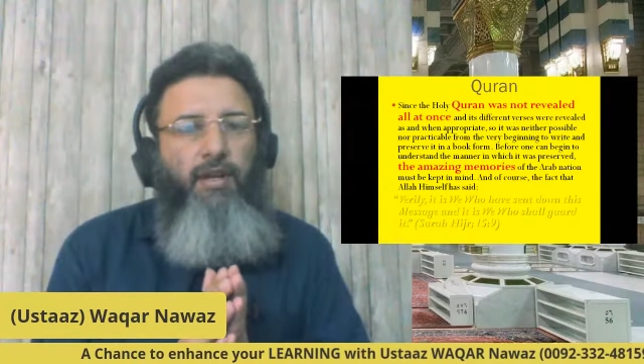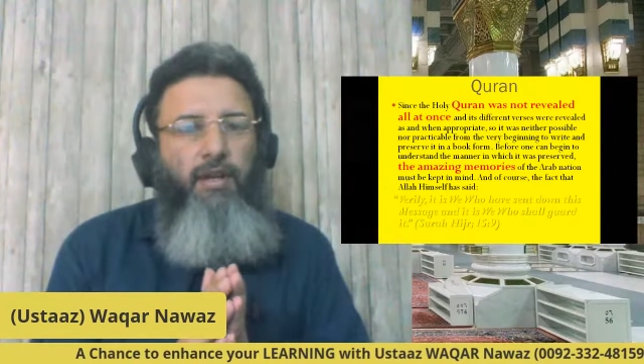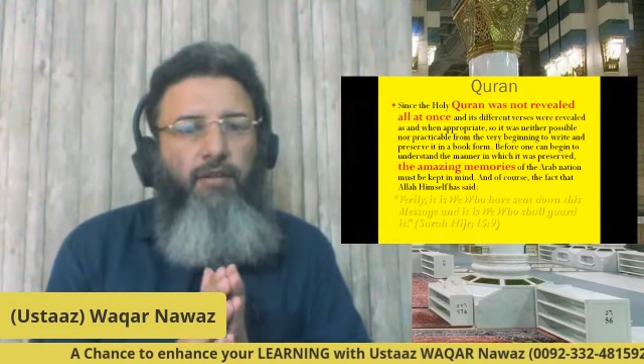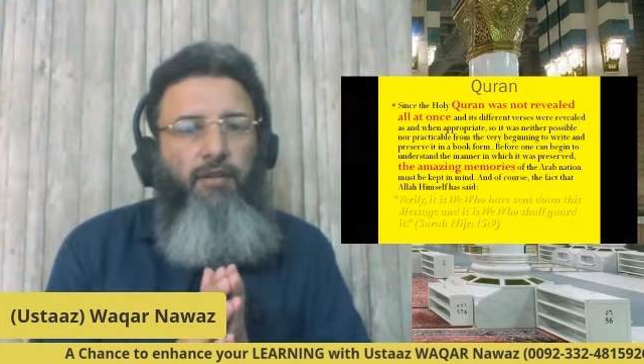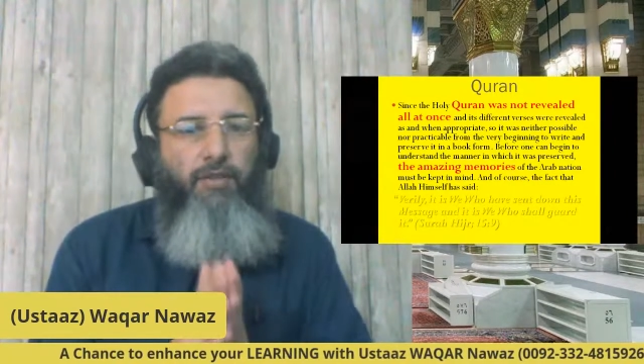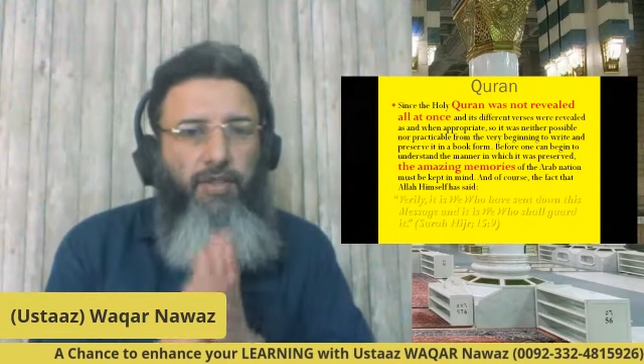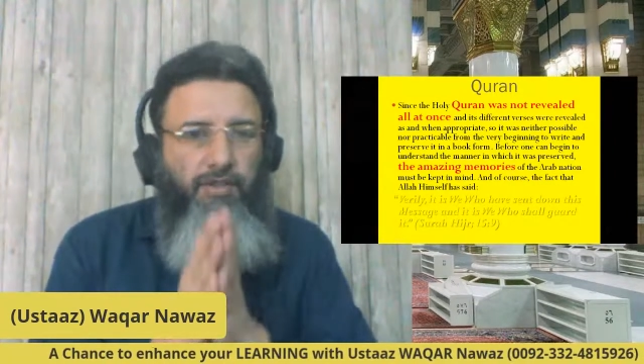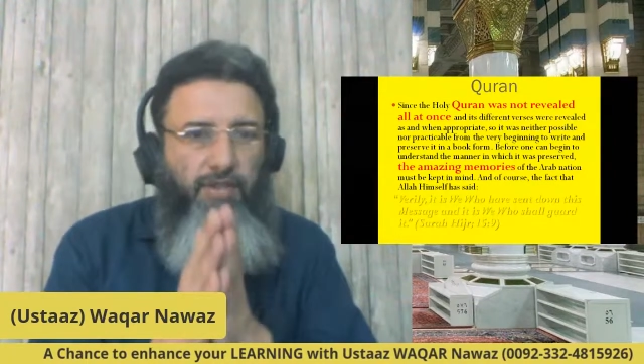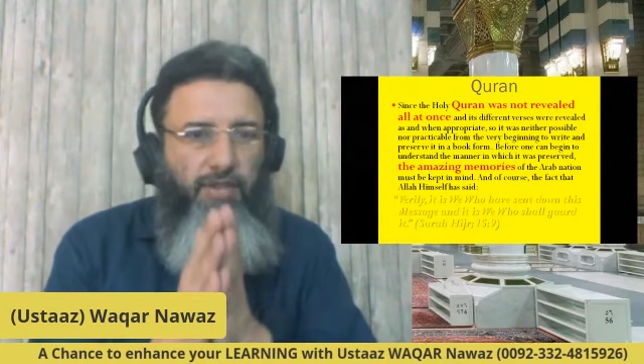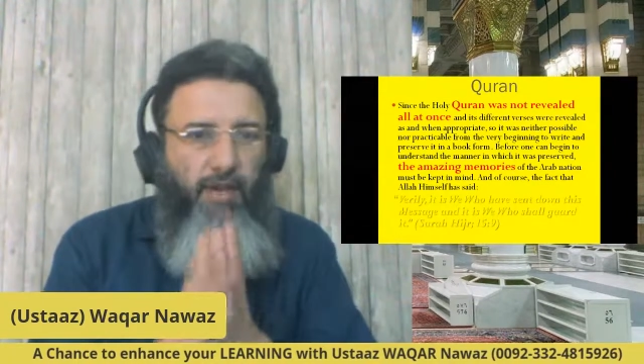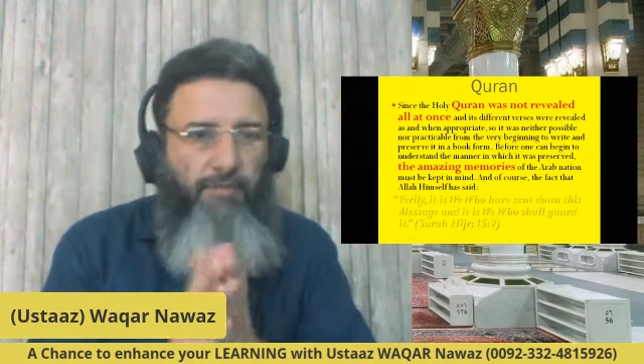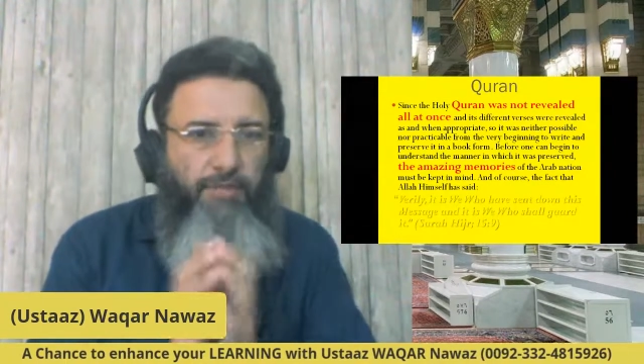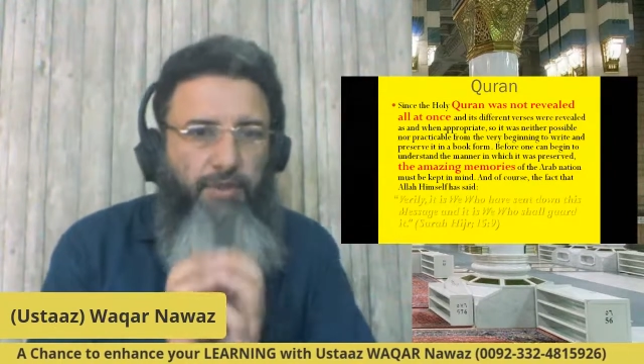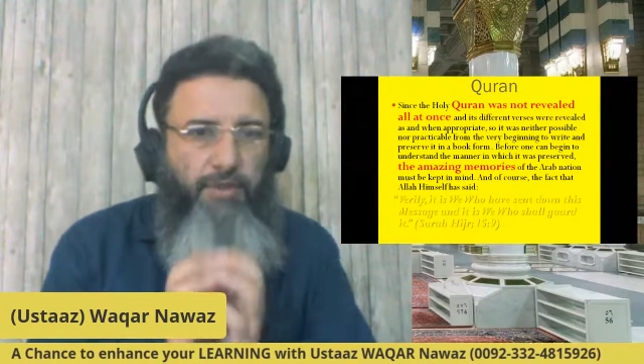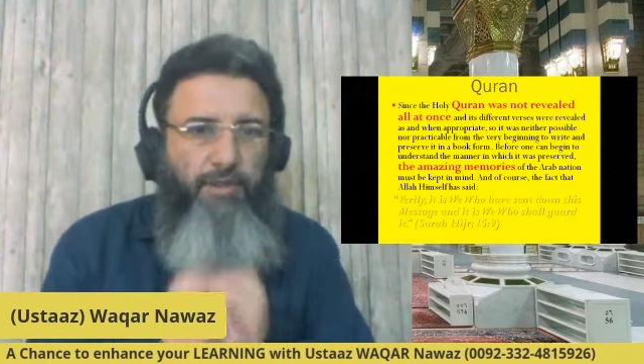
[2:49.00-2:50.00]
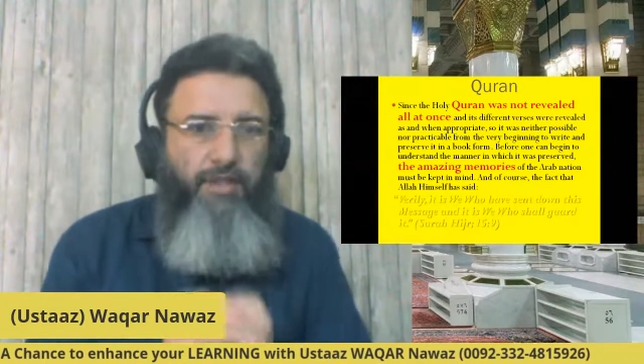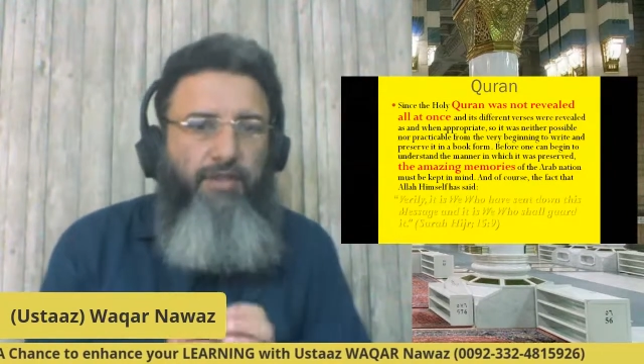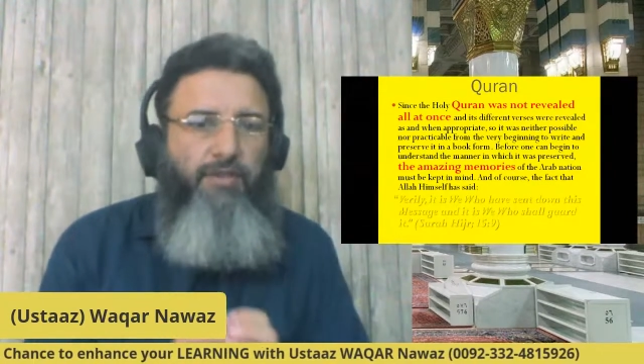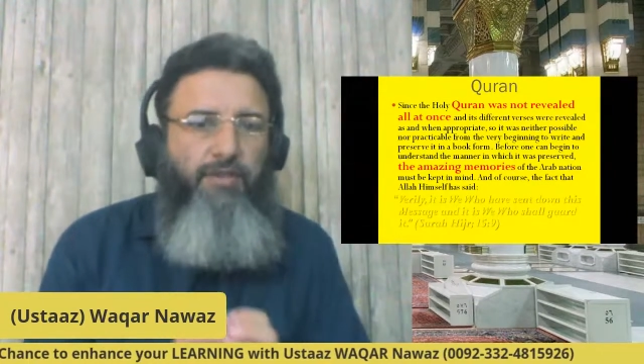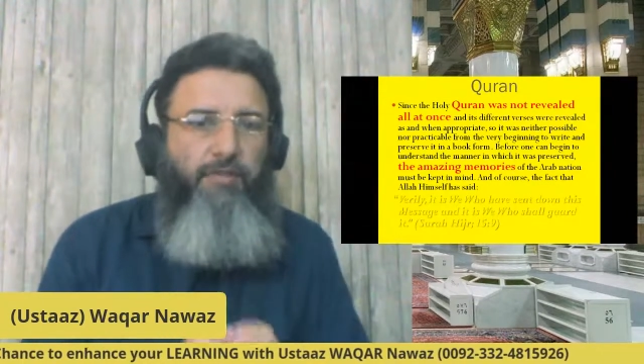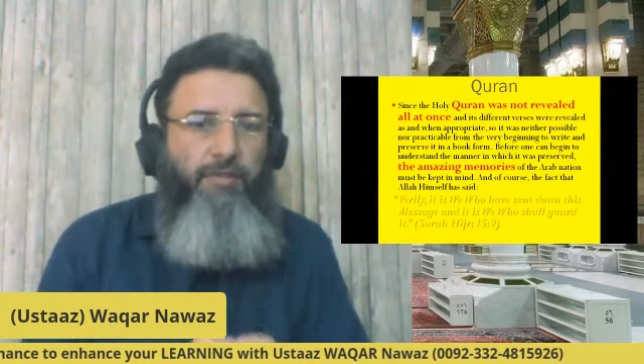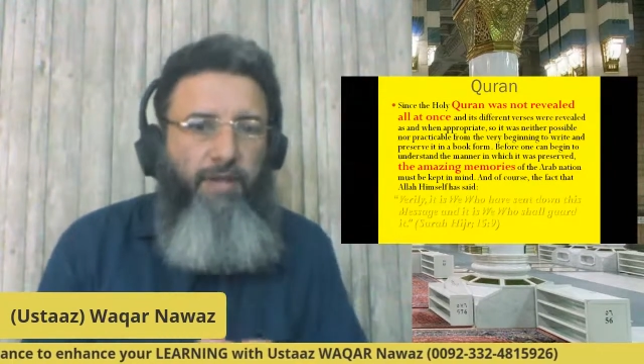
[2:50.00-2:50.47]
For example, there
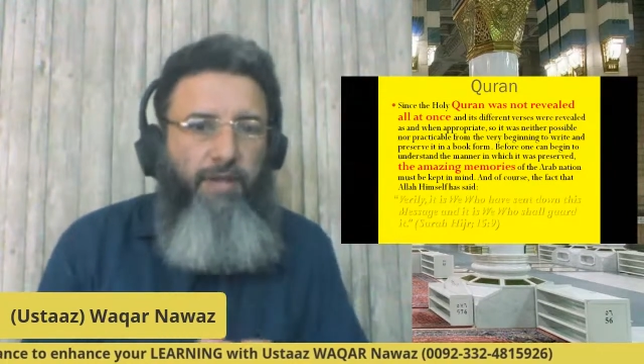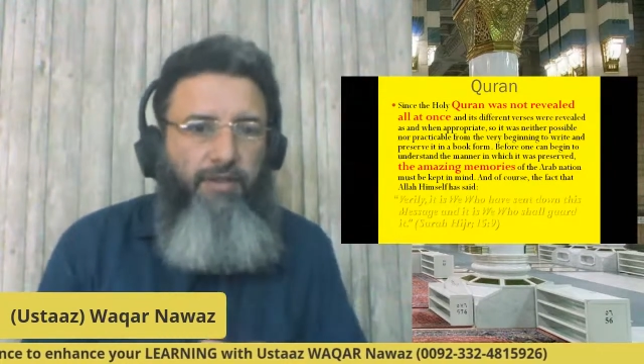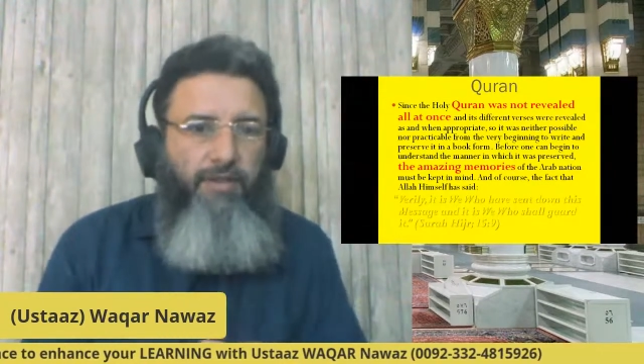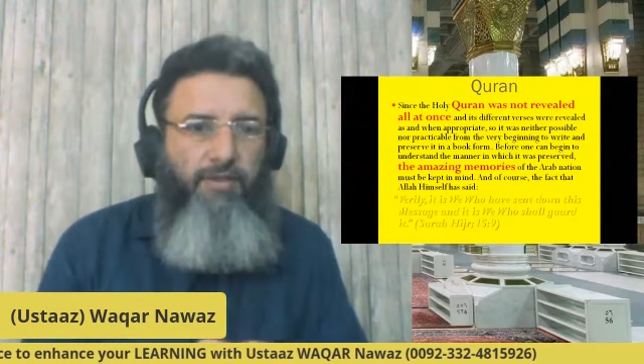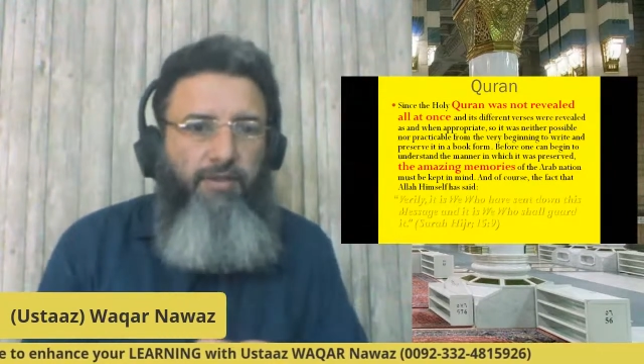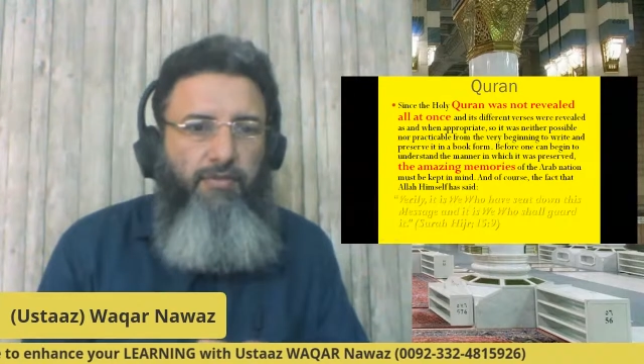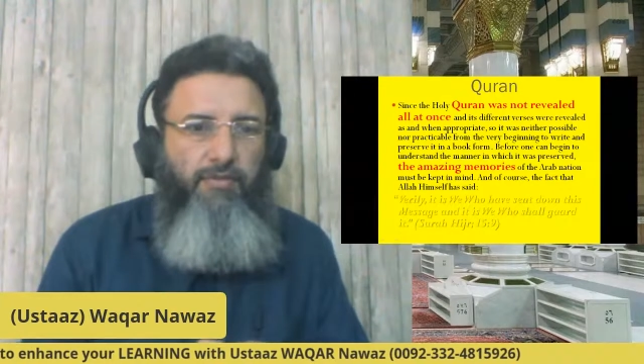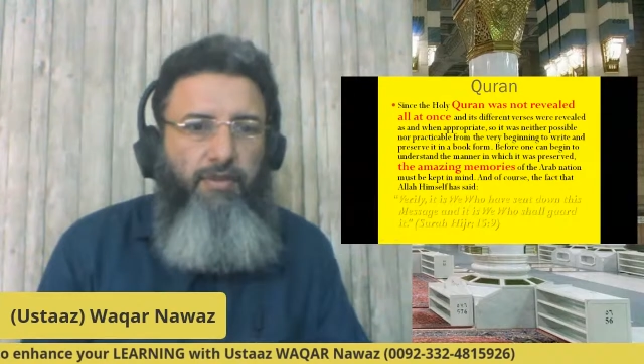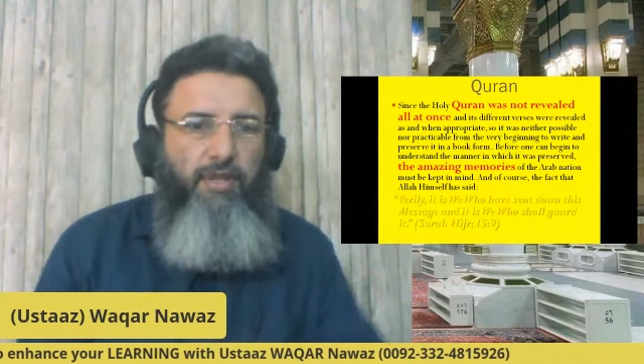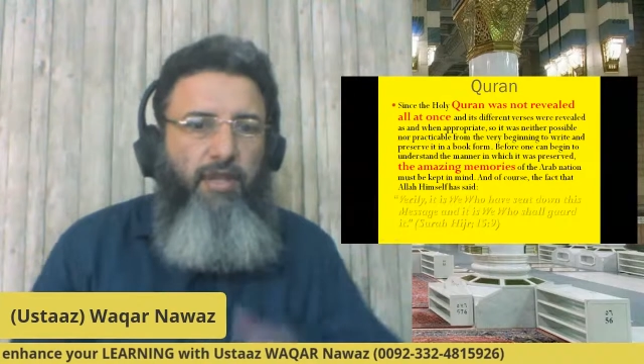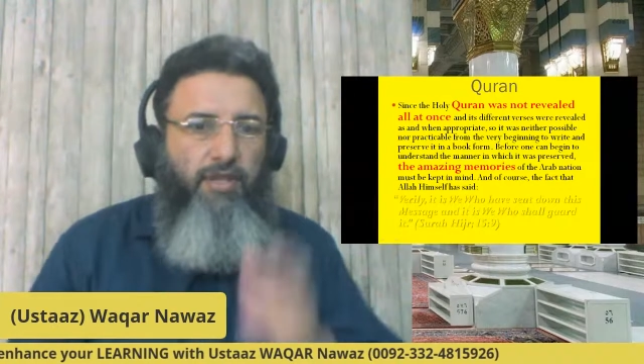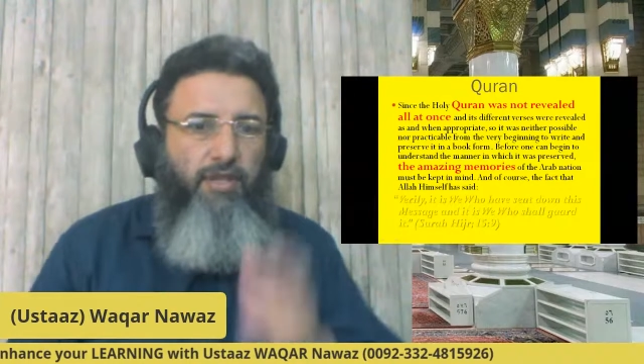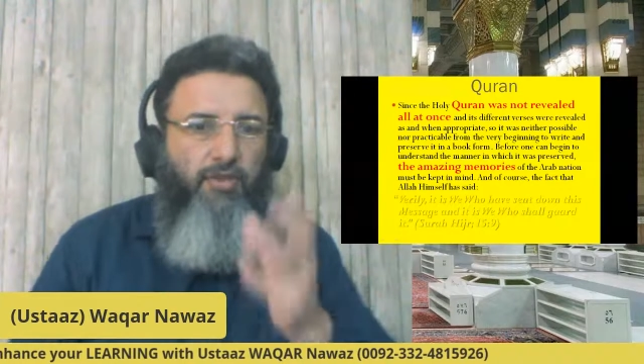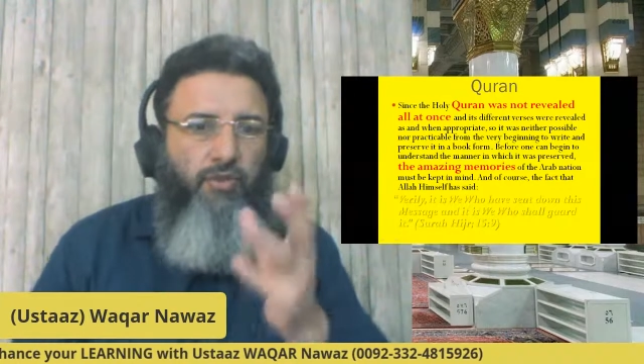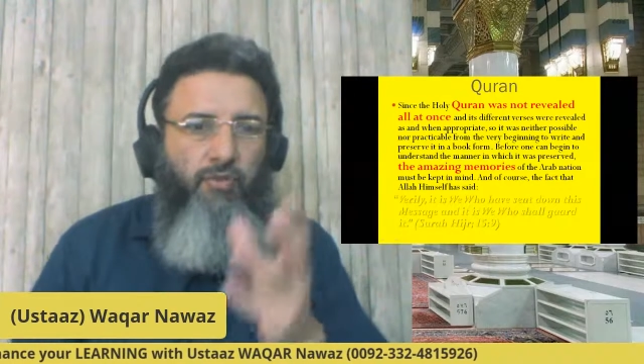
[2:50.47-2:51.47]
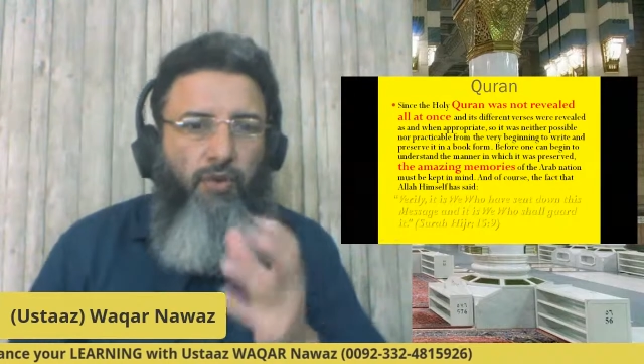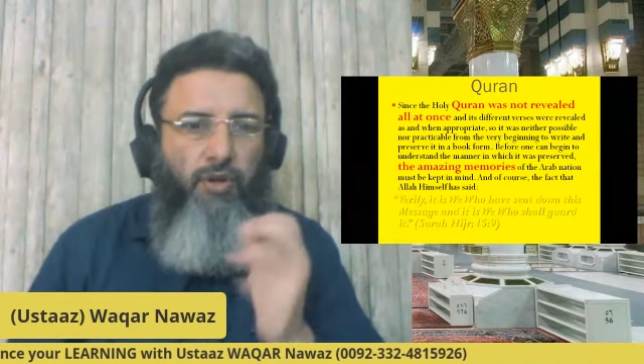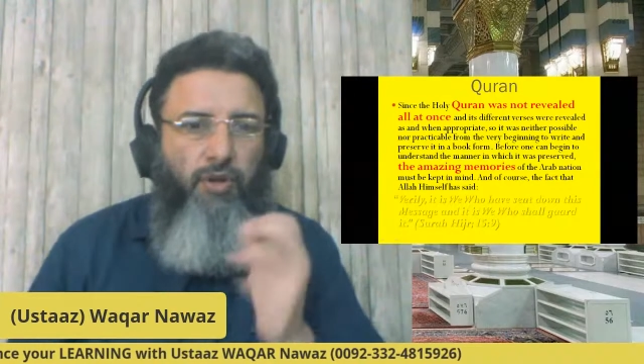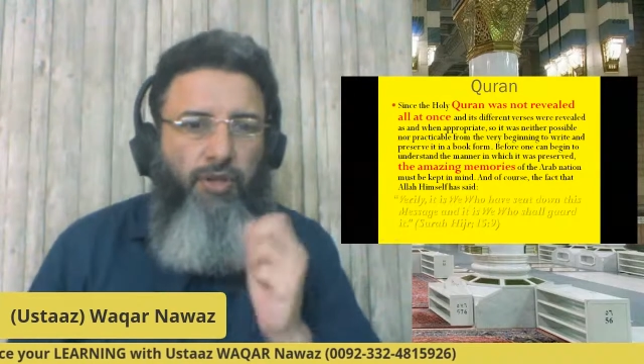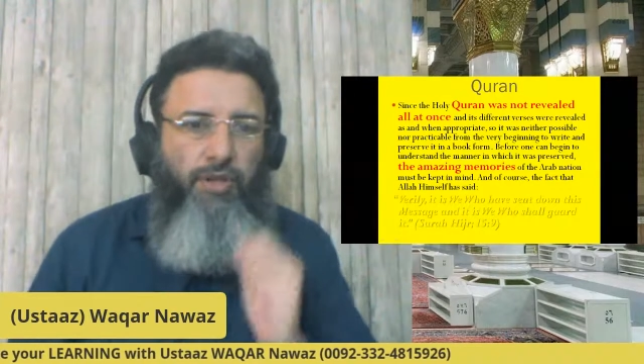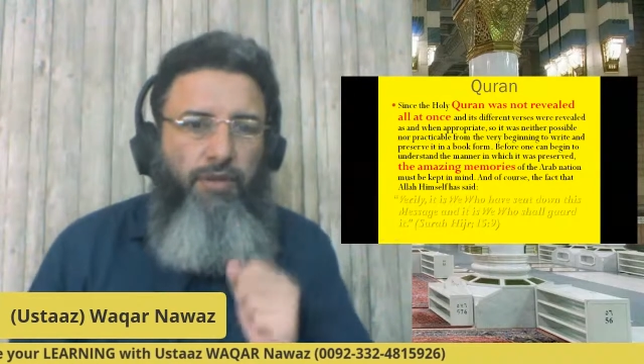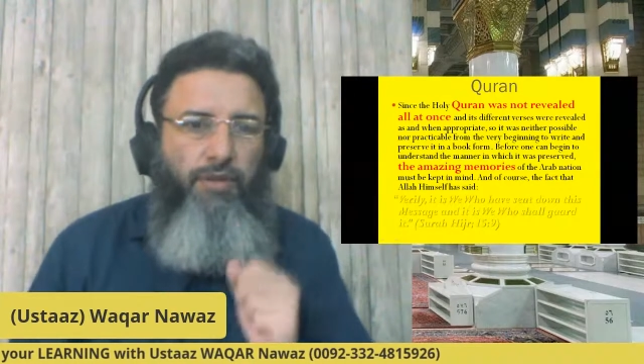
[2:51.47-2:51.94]
is a place where there is no
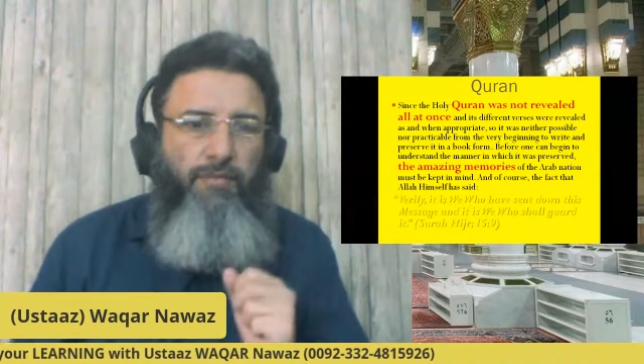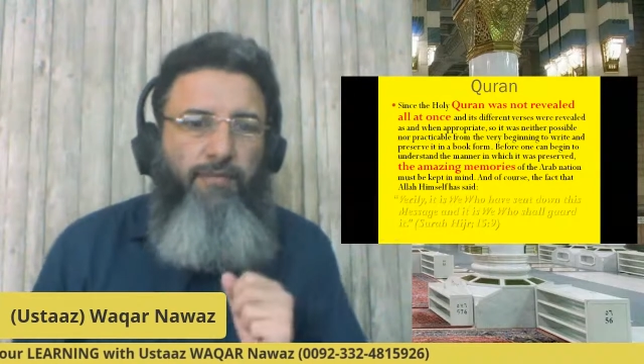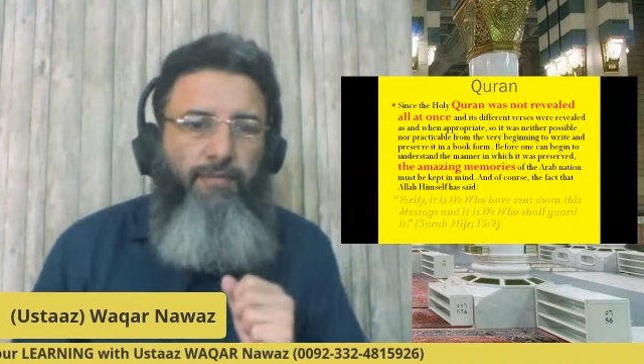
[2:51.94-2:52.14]
water.